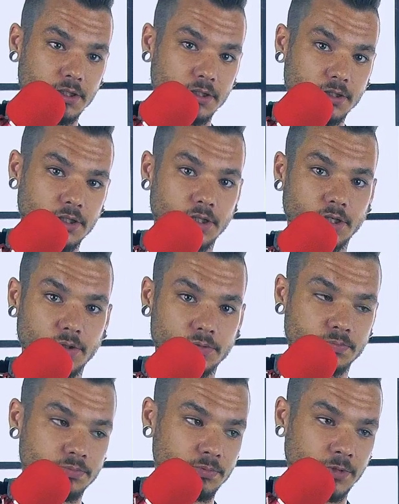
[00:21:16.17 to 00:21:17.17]
you
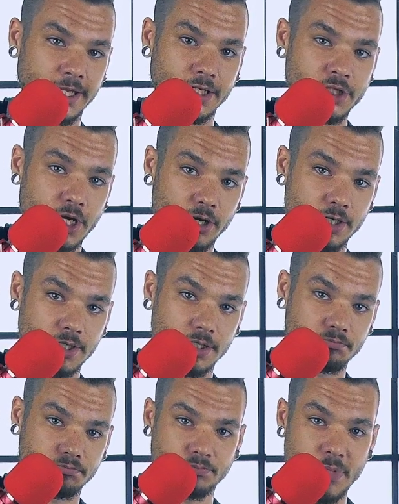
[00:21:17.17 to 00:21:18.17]
know, like a charity
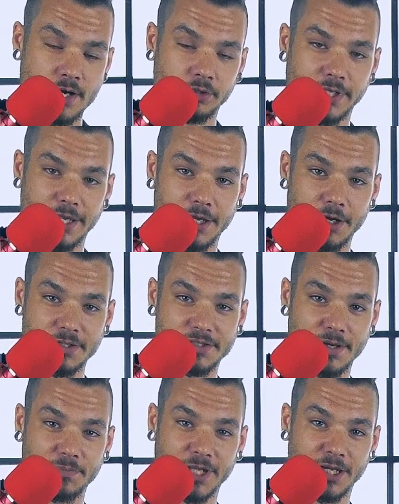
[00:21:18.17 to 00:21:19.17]
metal gig or
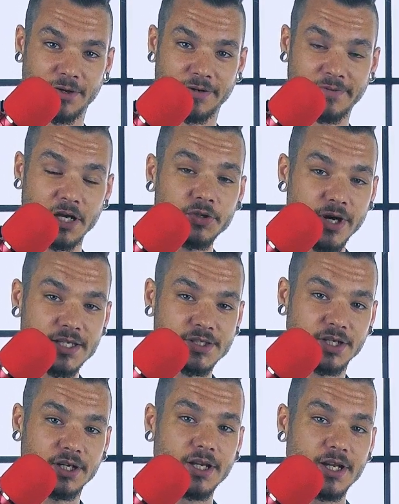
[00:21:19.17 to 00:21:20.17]
something, or a fundraiser,